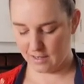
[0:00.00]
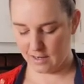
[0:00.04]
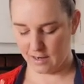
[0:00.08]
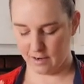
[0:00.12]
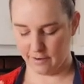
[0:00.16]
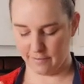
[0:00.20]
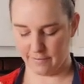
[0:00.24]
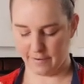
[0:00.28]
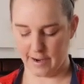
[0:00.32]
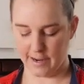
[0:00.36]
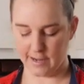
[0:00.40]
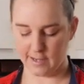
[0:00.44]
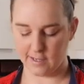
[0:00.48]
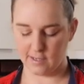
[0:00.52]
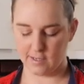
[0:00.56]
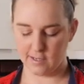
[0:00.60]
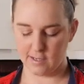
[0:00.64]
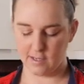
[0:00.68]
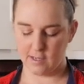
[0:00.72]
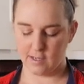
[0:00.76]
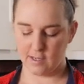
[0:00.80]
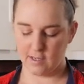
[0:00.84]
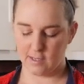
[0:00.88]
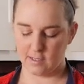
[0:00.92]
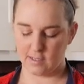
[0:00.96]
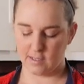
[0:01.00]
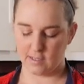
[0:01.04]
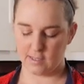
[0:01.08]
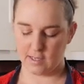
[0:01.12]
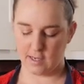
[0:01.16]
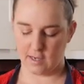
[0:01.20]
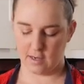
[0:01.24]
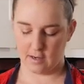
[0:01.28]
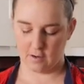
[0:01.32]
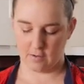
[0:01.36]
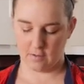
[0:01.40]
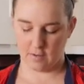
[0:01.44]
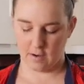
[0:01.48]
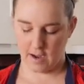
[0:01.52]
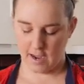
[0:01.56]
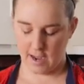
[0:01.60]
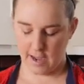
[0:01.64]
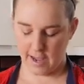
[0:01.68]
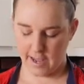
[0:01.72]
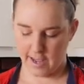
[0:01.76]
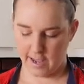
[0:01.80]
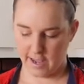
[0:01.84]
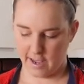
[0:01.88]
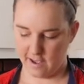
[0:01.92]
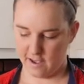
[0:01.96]
Alright, so
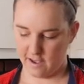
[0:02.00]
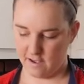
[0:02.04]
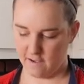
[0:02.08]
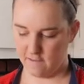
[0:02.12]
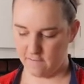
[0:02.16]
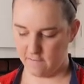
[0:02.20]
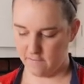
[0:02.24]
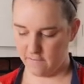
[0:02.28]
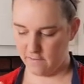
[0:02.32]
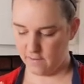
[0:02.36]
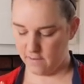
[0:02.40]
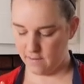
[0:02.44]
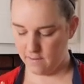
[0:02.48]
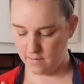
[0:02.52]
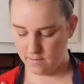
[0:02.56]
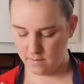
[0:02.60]
I have